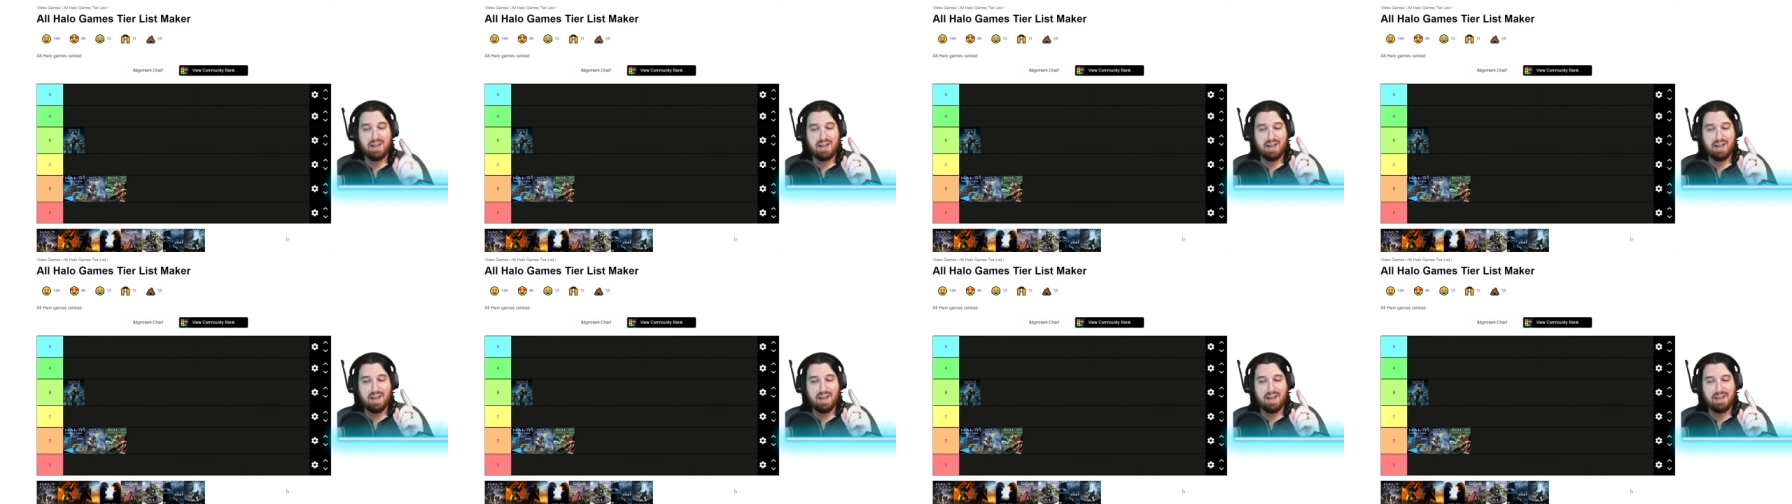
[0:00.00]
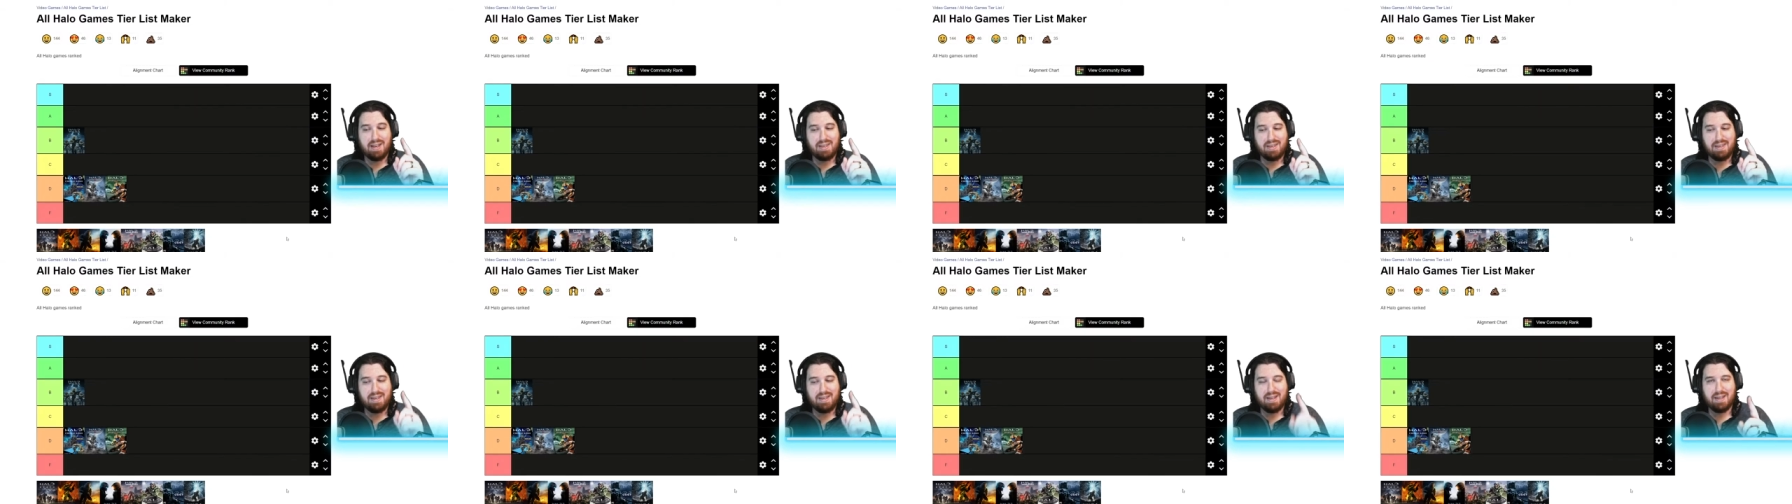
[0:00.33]
I
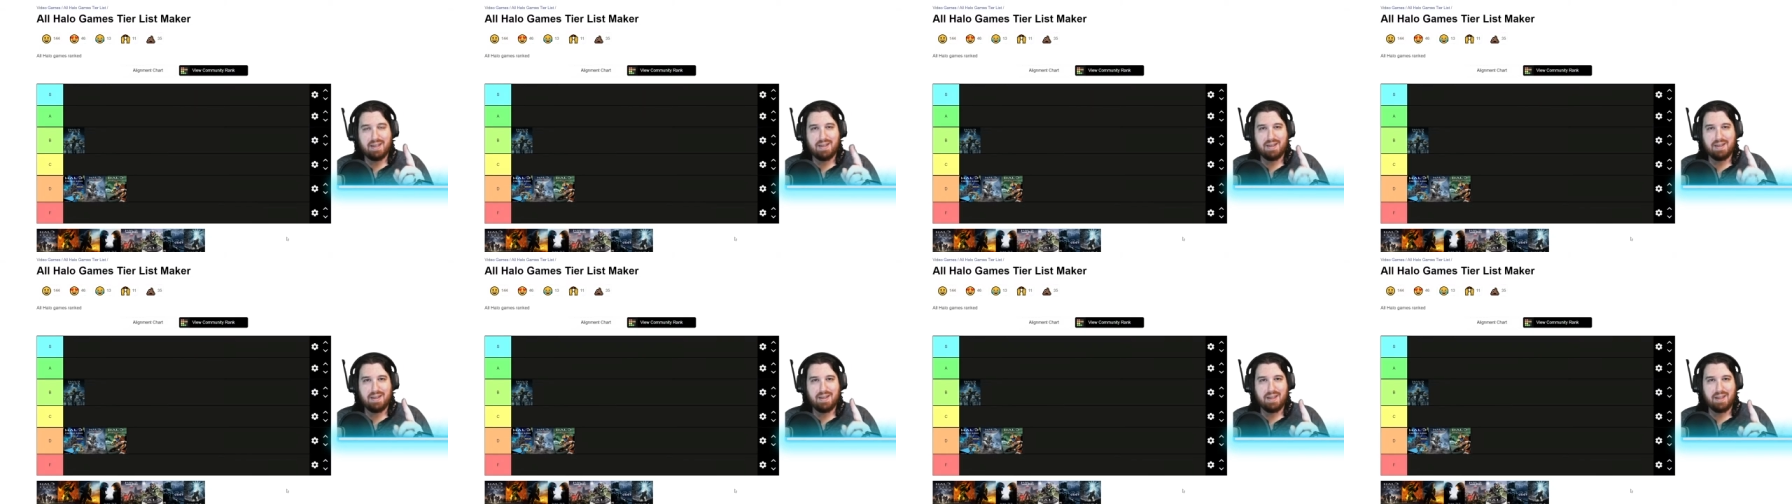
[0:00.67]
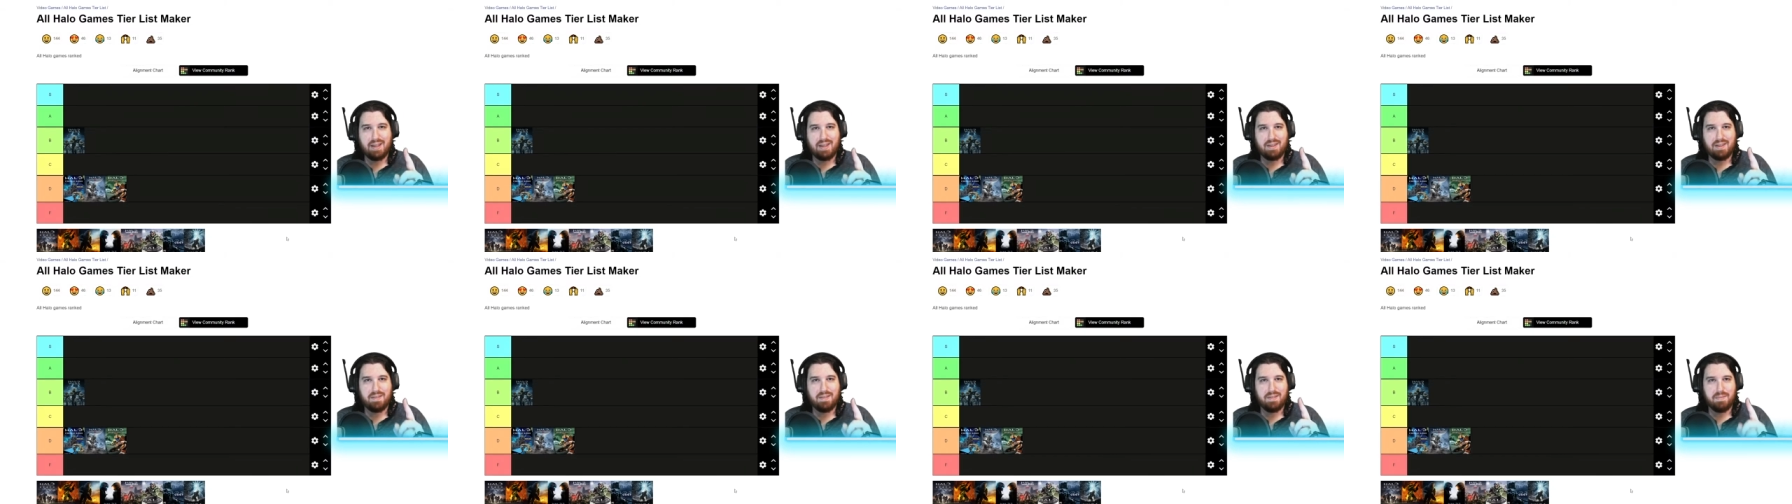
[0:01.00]
didn't
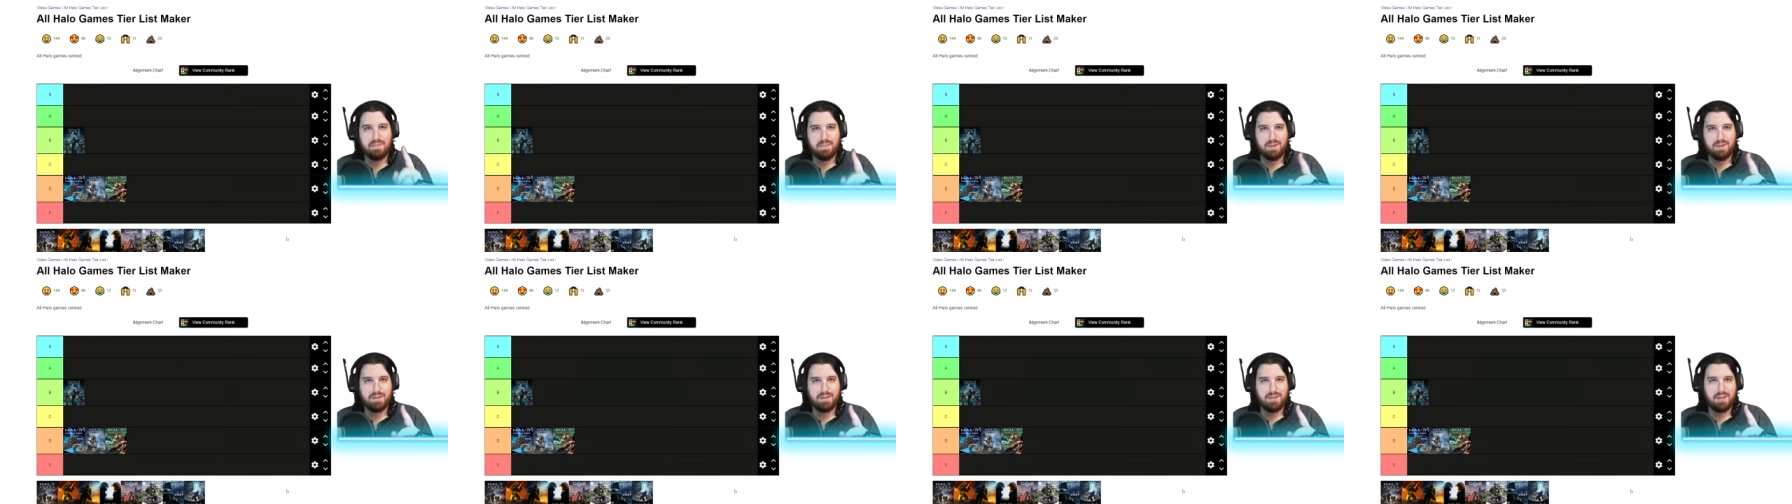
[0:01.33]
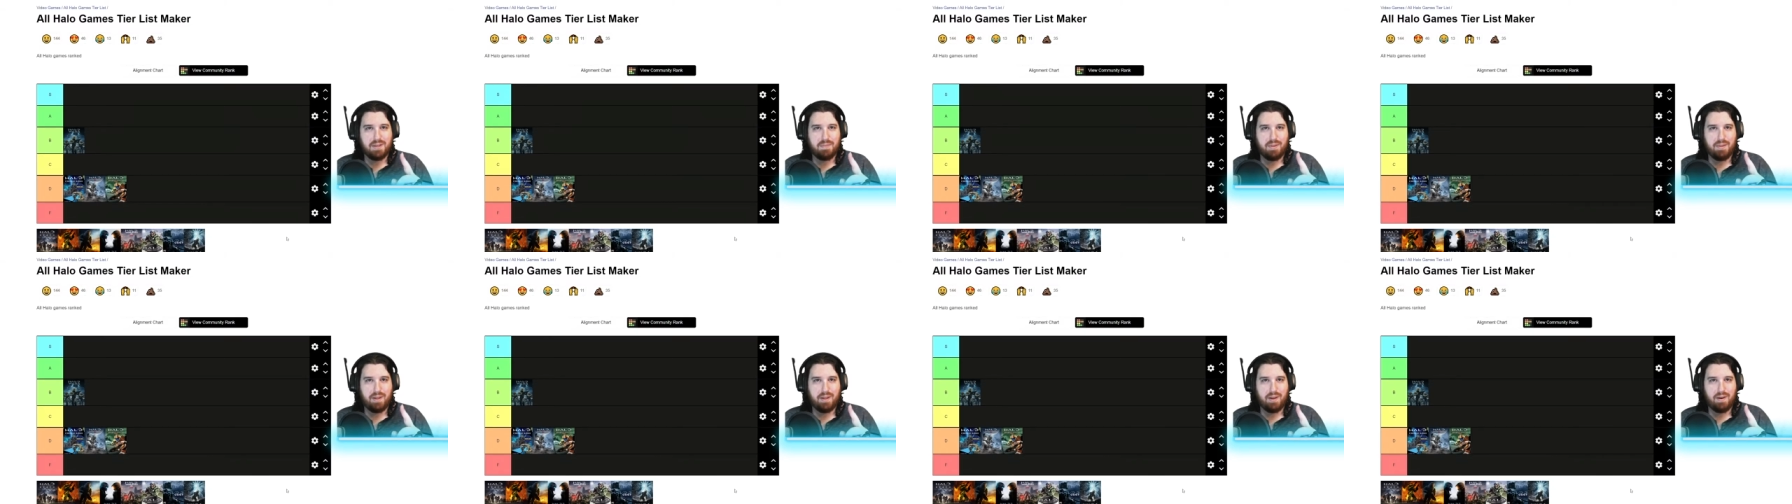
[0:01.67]
like the
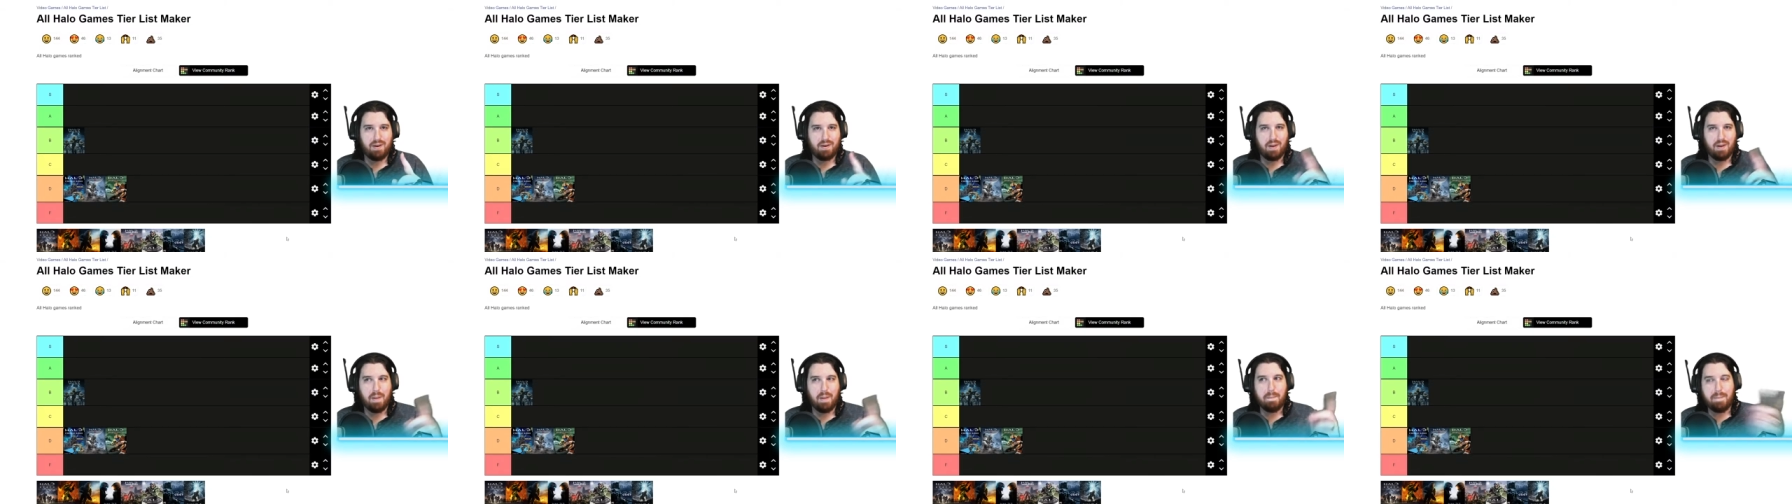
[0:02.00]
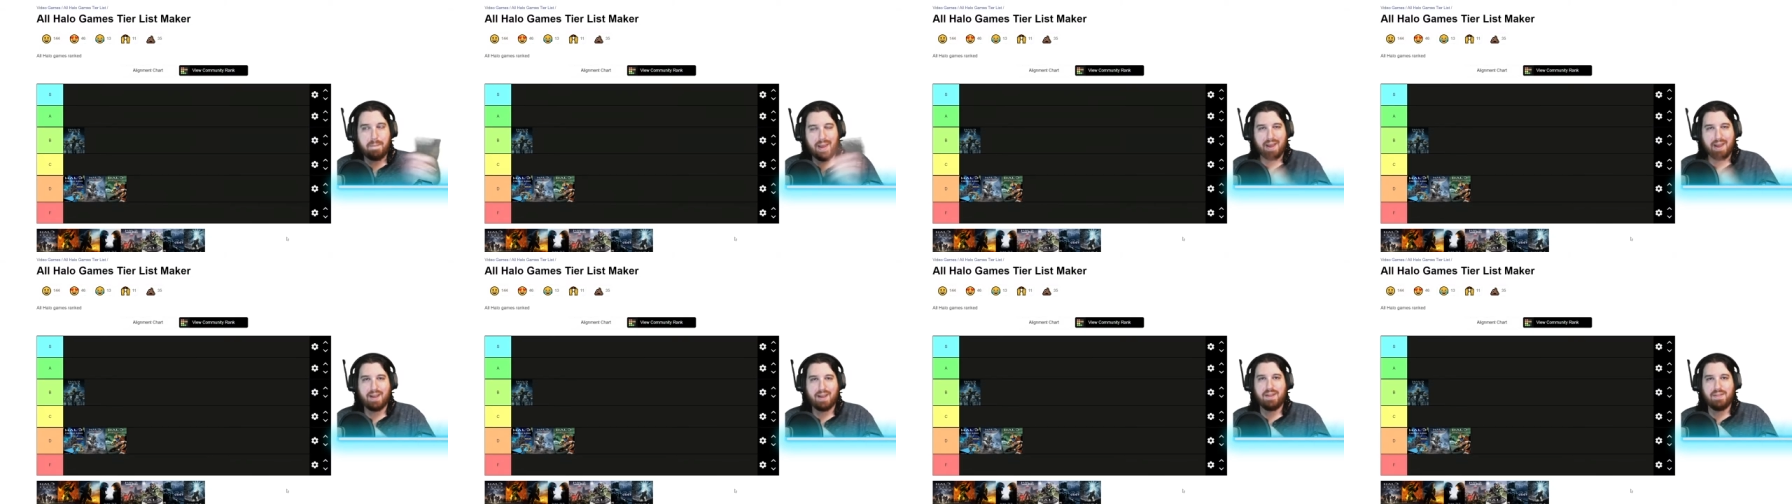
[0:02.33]
multiplayer
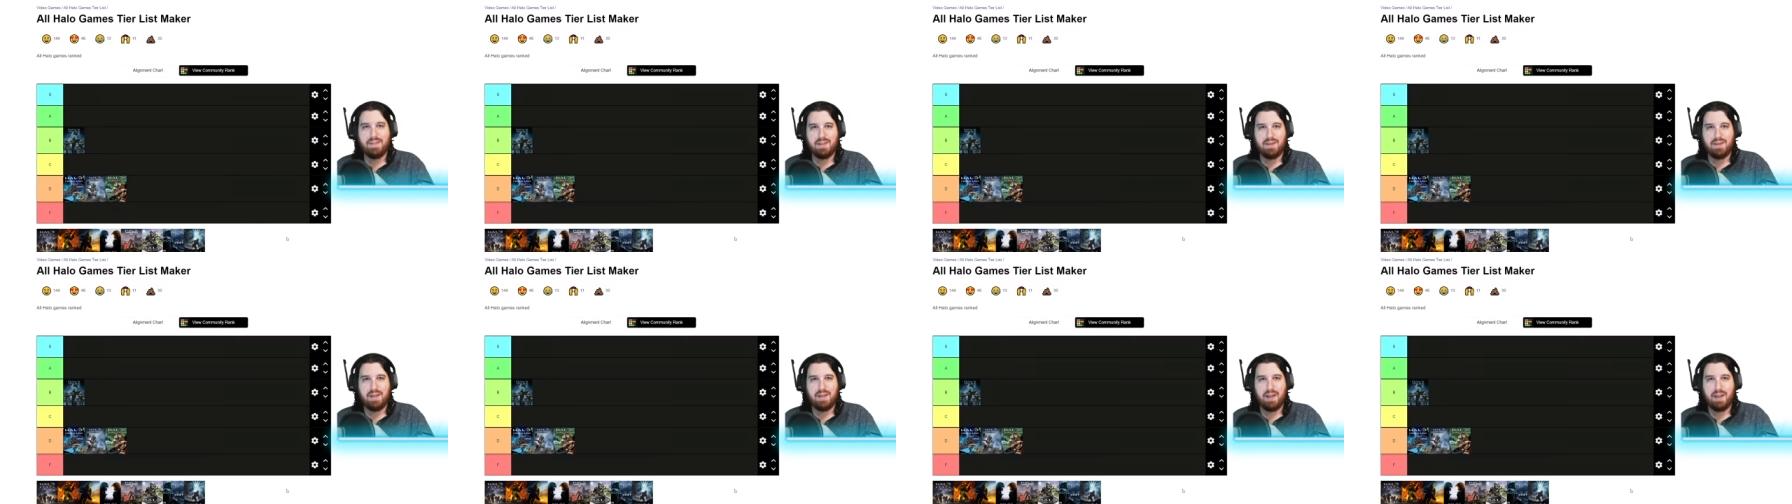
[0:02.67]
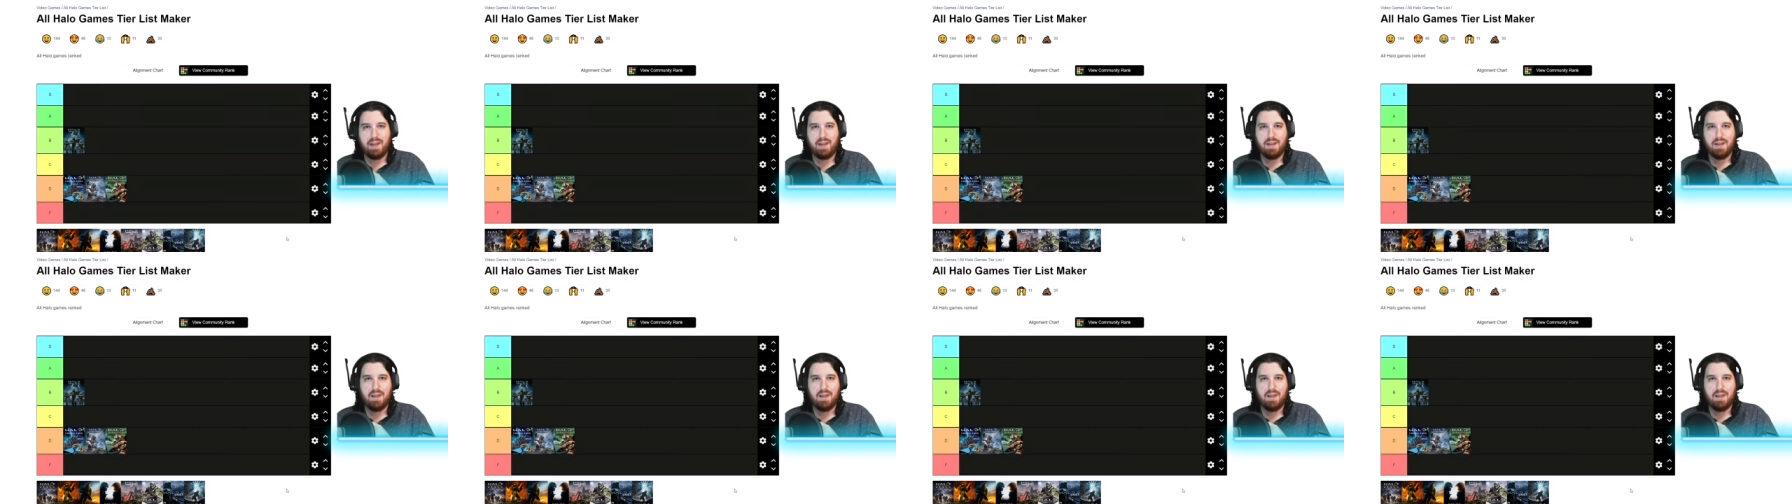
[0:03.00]
back in the day.